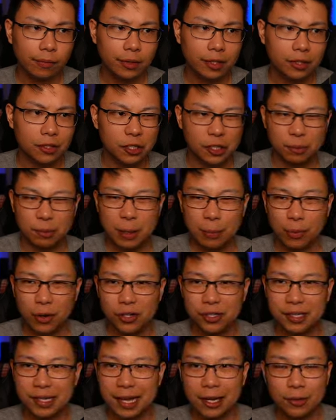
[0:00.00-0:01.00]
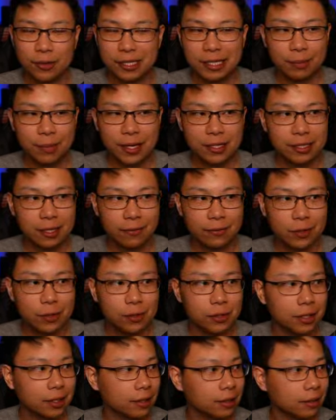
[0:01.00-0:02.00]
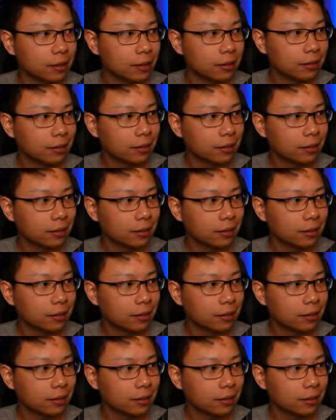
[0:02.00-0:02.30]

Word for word: just me personally, I don't see myself using